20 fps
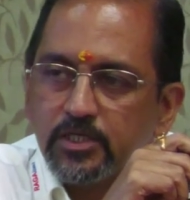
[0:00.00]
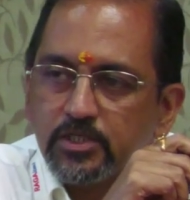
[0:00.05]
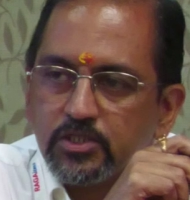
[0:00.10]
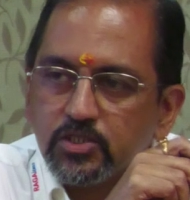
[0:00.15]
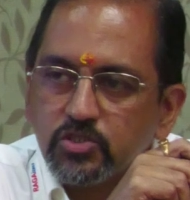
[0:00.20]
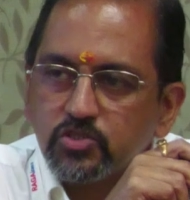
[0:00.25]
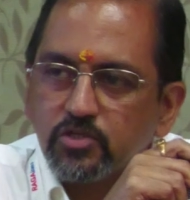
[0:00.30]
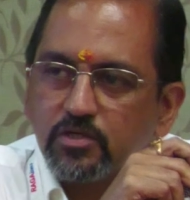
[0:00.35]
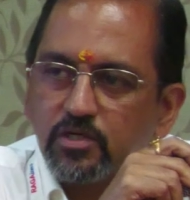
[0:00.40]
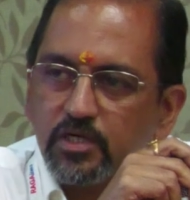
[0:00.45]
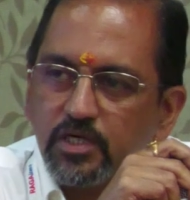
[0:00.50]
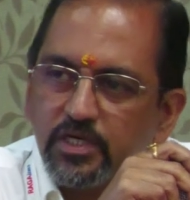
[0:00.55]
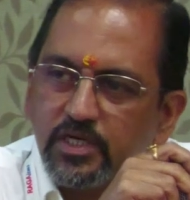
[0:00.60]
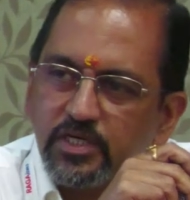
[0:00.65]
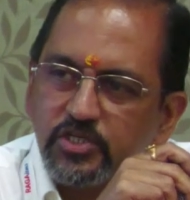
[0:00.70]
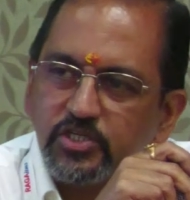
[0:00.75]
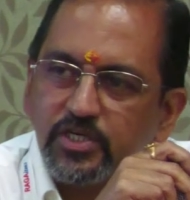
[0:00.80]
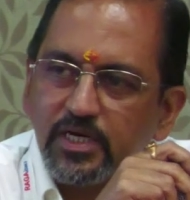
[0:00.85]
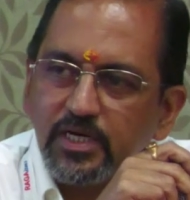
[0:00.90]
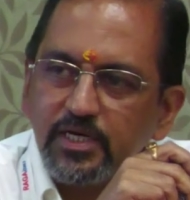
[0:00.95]
So
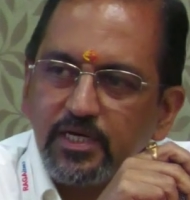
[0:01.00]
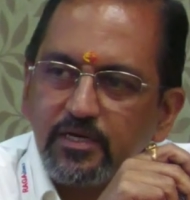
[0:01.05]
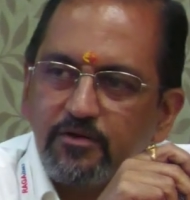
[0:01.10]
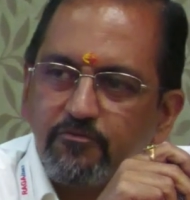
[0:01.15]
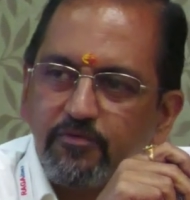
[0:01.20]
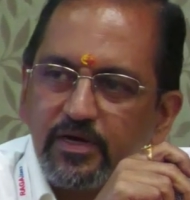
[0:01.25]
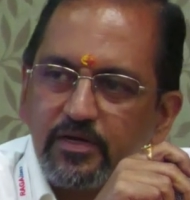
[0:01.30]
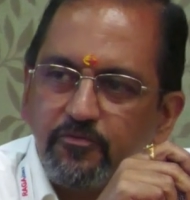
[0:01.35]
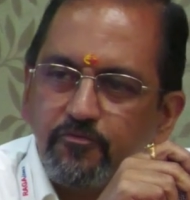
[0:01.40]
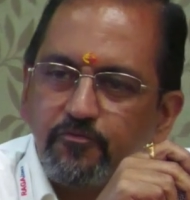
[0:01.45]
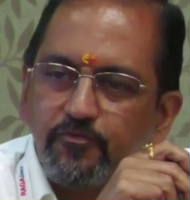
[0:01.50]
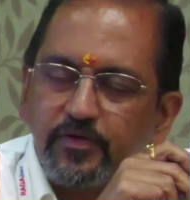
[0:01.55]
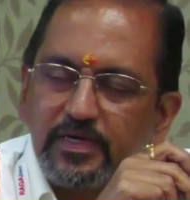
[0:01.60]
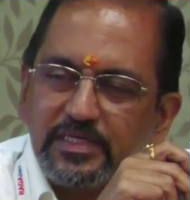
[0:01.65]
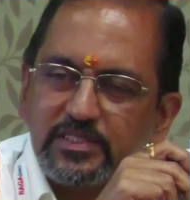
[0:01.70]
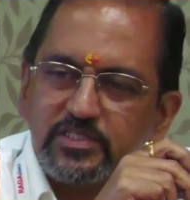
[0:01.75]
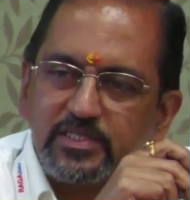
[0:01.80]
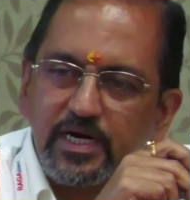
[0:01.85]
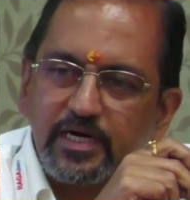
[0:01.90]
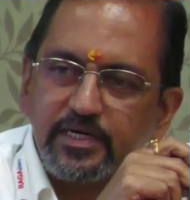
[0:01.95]
initially, when
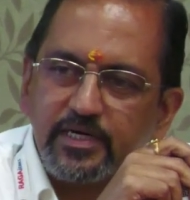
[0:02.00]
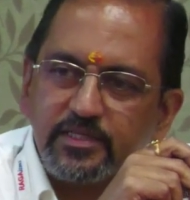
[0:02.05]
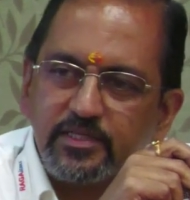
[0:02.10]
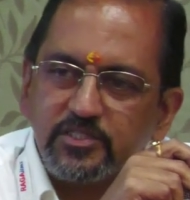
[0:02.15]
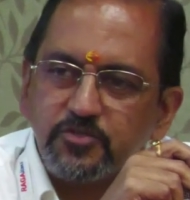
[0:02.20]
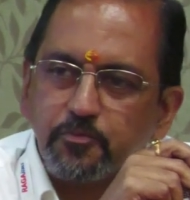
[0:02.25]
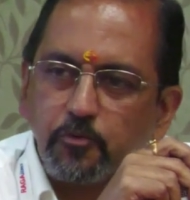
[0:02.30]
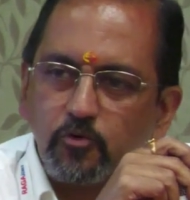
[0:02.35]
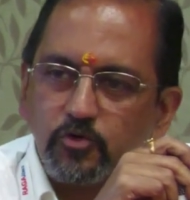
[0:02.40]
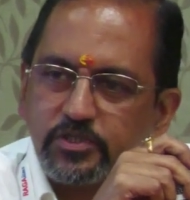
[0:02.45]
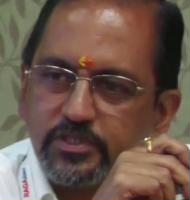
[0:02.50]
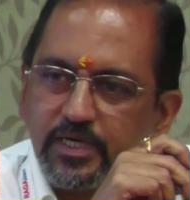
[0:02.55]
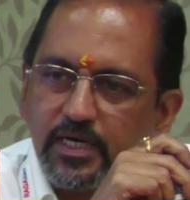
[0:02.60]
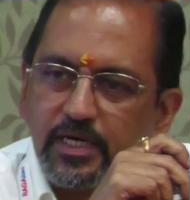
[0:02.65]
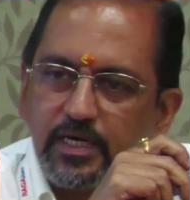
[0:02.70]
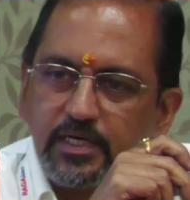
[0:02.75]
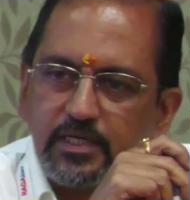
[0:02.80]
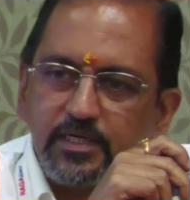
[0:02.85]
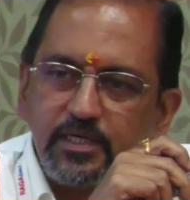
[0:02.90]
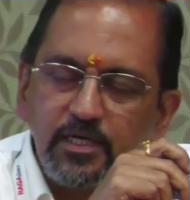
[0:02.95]
we started this
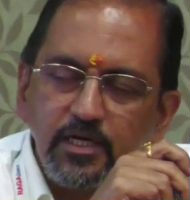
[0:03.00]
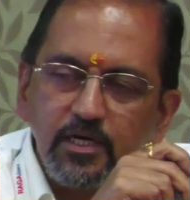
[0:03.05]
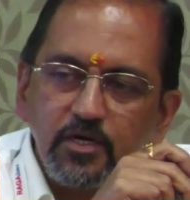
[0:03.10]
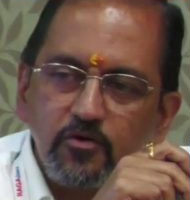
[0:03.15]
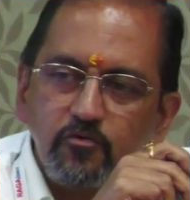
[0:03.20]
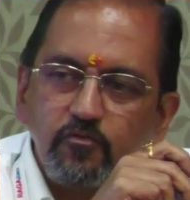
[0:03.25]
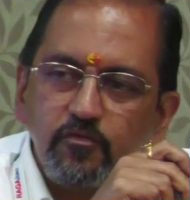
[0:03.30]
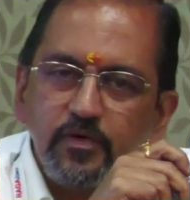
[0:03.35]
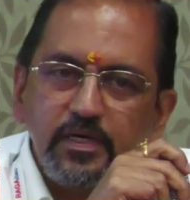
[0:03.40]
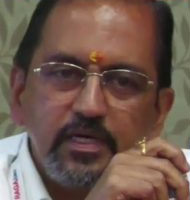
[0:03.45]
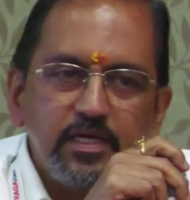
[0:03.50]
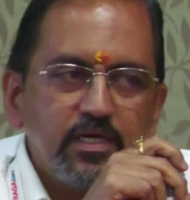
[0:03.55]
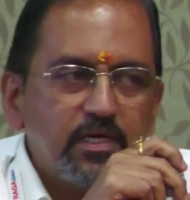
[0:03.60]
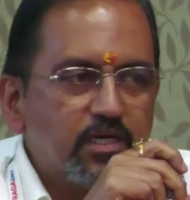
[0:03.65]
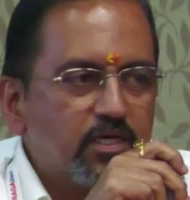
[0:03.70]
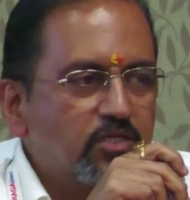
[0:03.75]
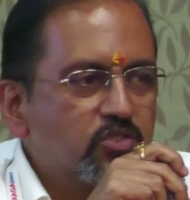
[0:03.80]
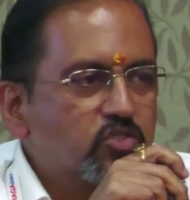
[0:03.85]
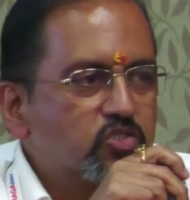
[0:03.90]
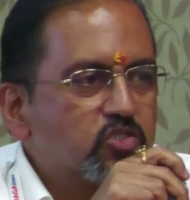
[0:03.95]
project, we
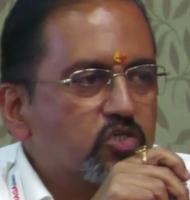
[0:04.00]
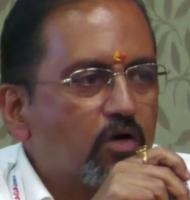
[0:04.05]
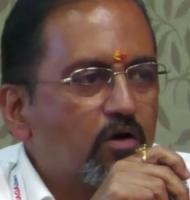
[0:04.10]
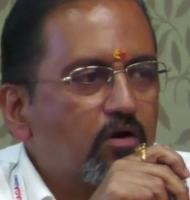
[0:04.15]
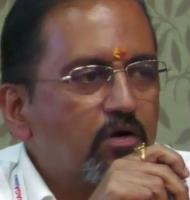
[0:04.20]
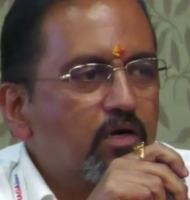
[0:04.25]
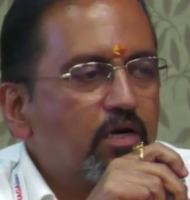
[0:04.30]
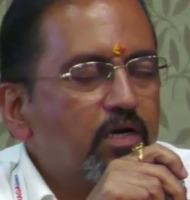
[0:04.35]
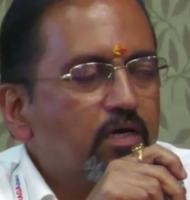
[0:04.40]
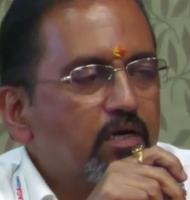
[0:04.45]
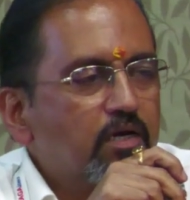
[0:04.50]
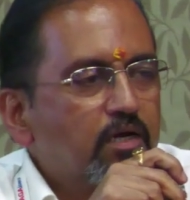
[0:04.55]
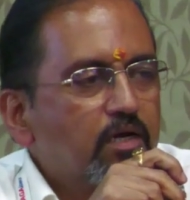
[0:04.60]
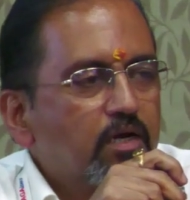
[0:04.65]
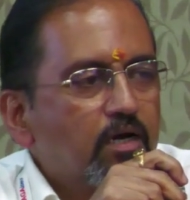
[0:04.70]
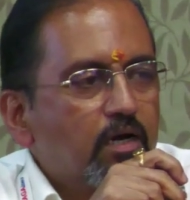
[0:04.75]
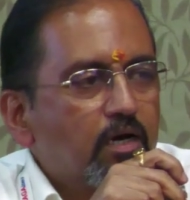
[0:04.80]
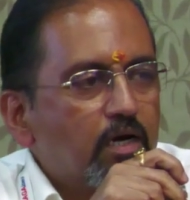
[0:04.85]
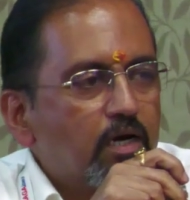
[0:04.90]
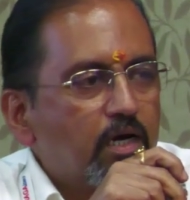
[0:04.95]
installed
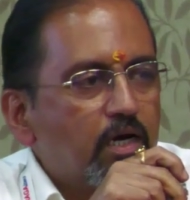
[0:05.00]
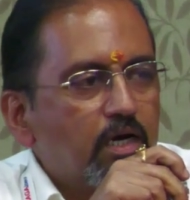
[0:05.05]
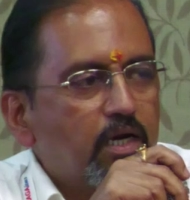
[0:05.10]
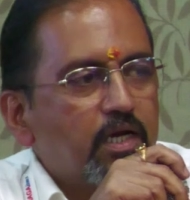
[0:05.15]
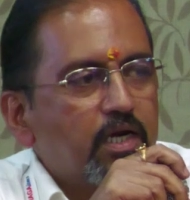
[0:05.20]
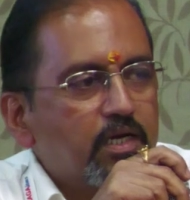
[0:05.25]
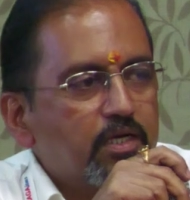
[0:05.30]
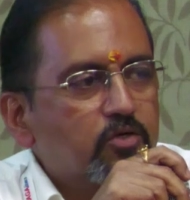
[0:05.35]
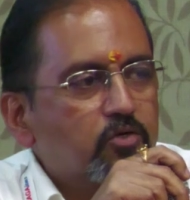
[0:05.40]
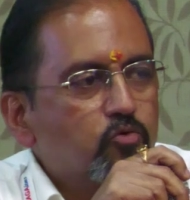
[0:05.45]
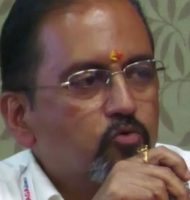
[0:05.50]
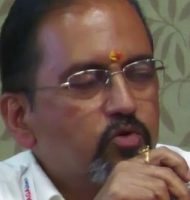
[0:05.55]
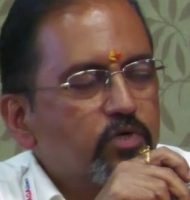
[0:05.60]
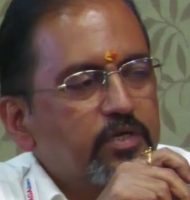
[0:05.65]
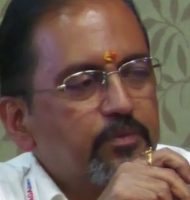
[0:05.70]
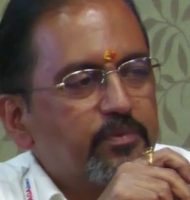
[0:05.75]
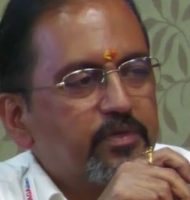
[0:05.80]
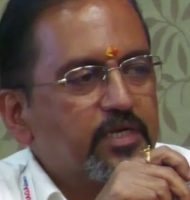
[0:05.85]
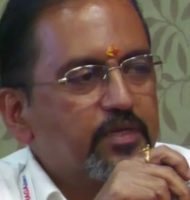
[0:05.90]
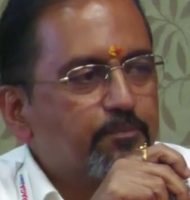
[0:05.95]
a 2
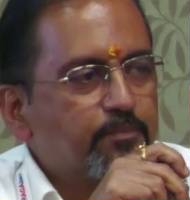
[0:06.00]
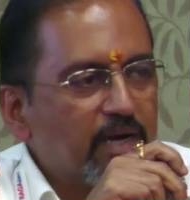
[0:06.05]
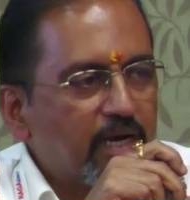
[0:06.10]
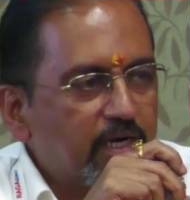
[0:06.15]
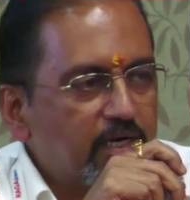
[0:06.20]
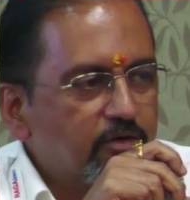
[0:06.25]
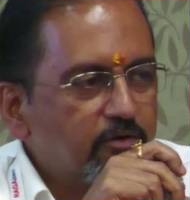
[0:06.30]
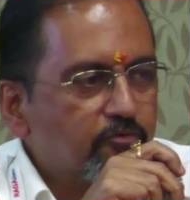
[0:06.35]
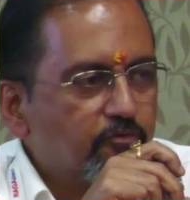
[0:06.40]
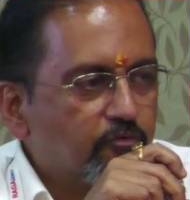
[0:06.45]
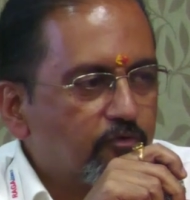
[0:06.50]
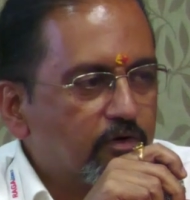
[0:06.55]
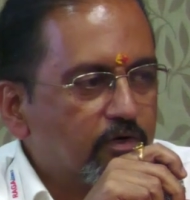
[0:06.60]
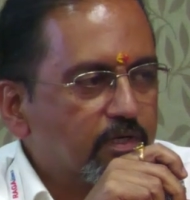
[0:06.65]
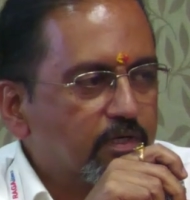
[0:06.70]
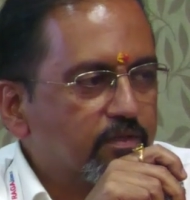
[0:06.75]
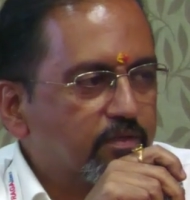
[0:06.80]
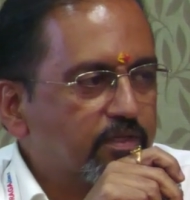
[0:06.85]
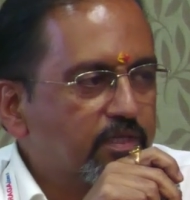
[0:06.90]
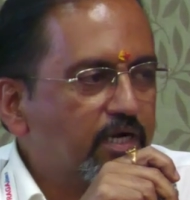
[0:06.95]
TPD plant for
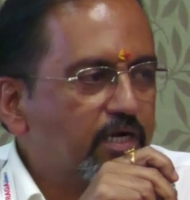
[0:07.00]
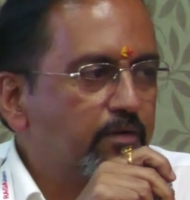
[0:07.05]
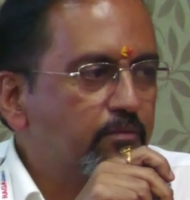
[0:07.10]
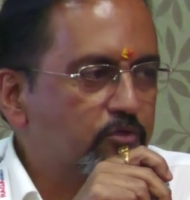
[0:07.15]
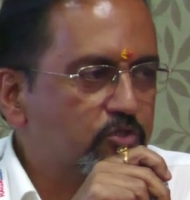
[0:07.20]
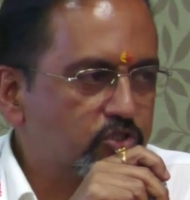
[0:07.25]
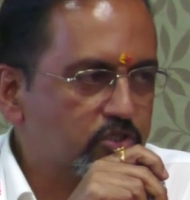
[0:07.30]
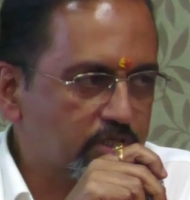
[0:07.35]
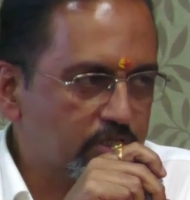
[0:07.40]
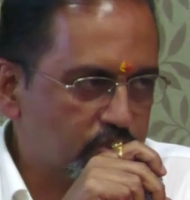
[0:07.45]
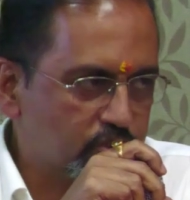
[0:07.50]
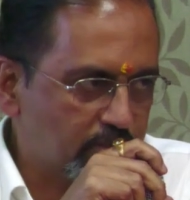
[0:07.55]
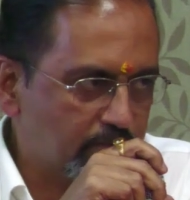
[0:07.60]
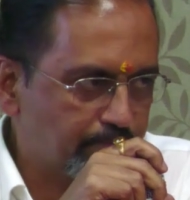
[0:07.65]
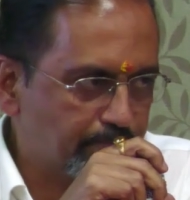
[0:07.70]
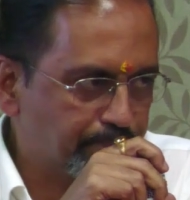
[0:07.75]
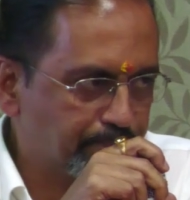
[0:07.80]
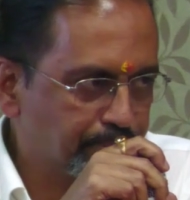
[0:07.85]
their demonstration,